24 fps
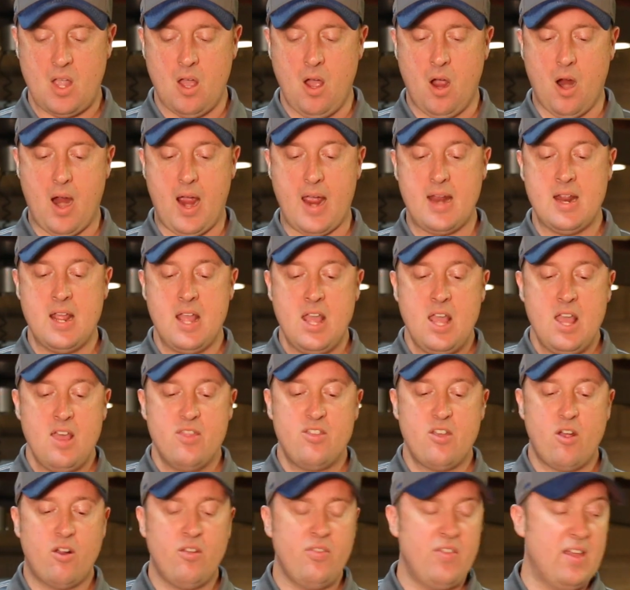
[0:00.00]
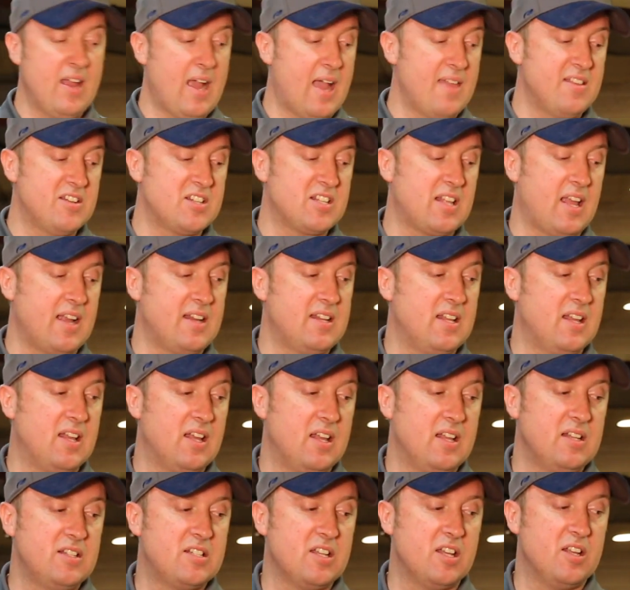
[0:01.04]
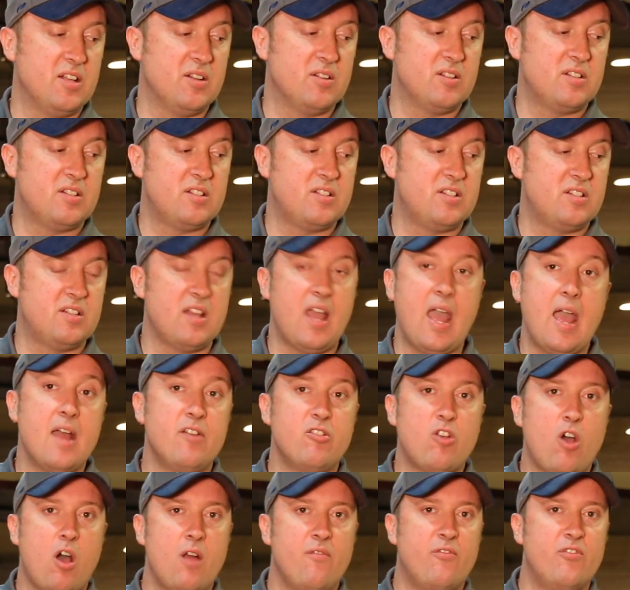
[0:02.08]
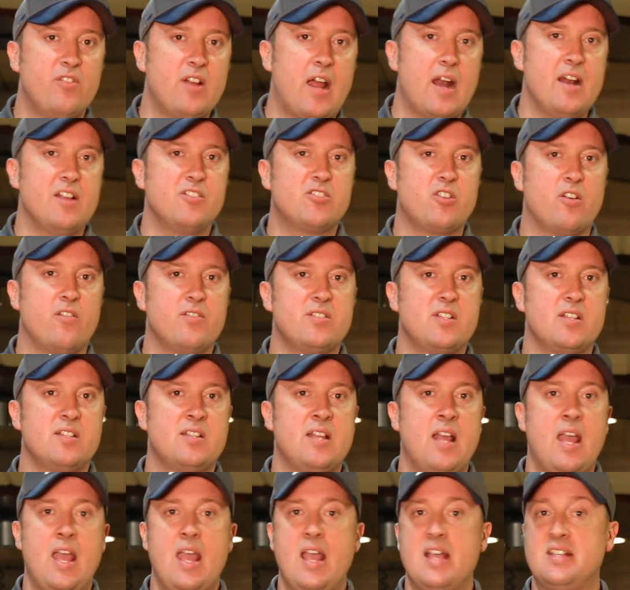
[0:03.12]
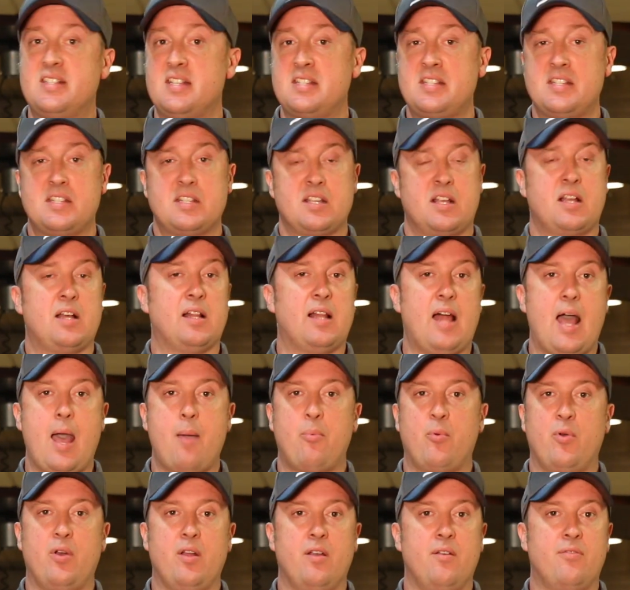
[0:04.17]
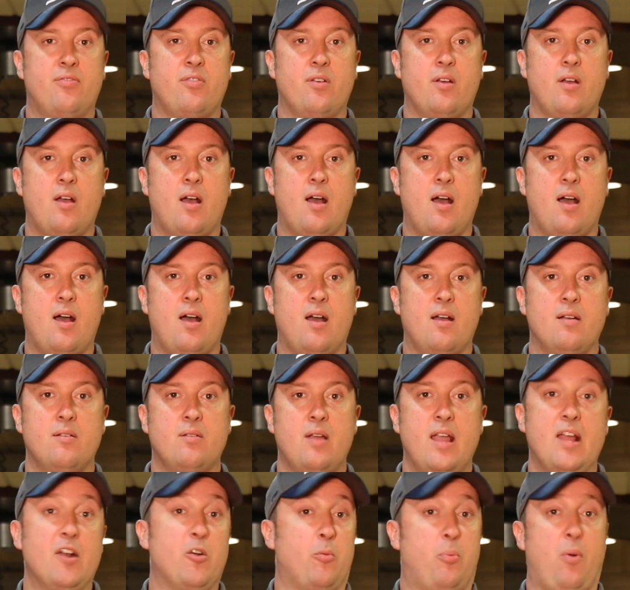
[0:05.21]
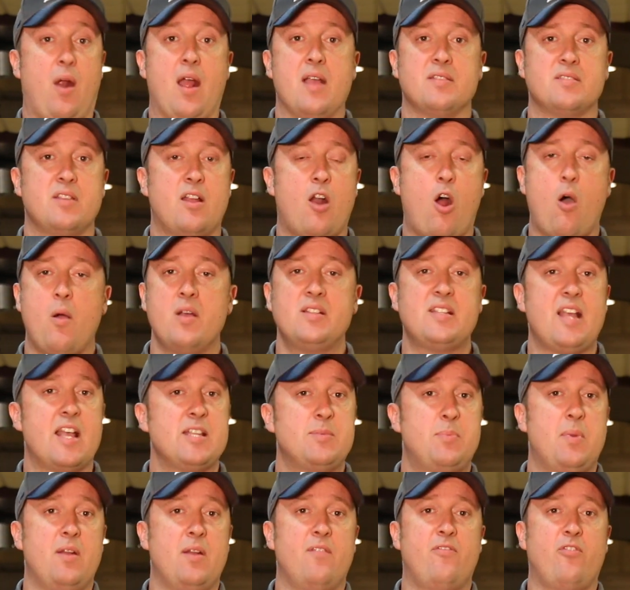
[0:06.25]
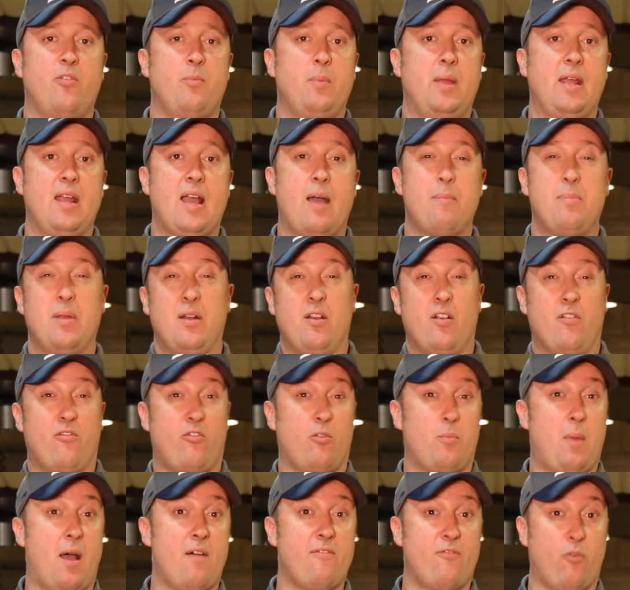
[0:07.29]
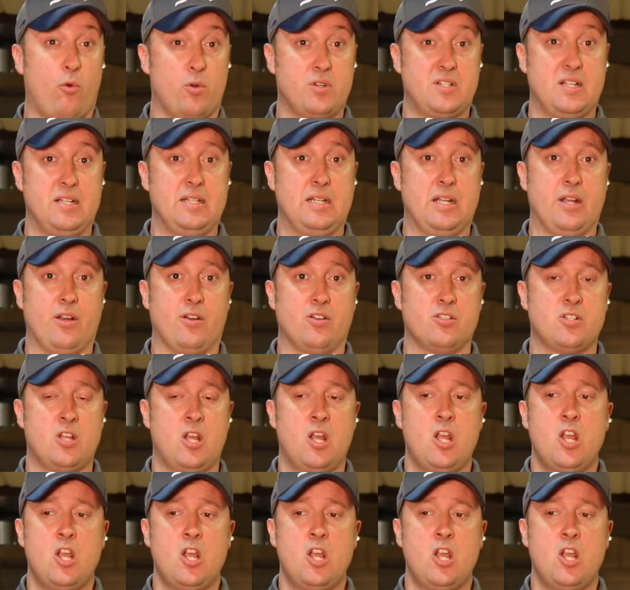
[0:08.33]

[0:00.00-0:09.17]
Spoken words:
All right, the other thing I'd just like to end on for dining services is this is a collaborative enterprise. It always has been for me. I've been here for about 14 years.